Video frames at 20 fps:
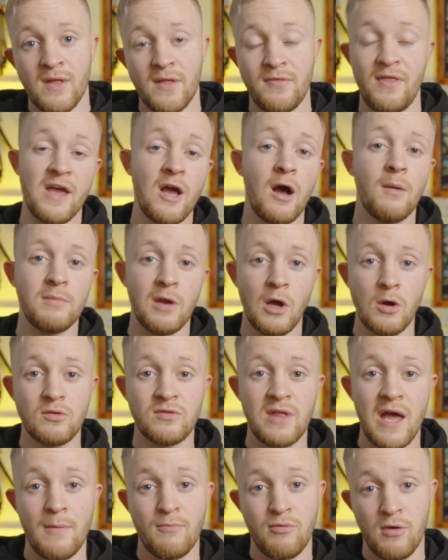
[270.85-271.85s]
They upload
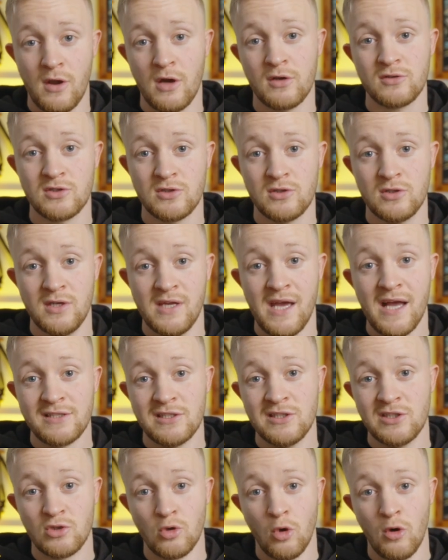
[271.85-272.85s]
their products to the
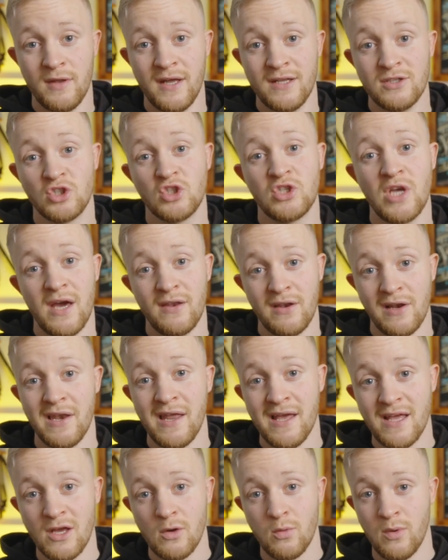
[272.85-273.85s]
Etsy store, then share the
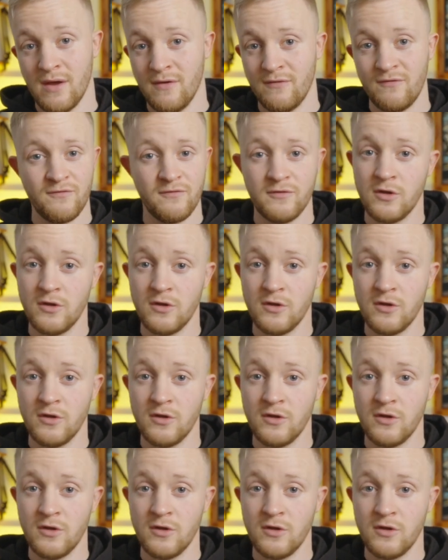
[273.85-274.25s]
link with,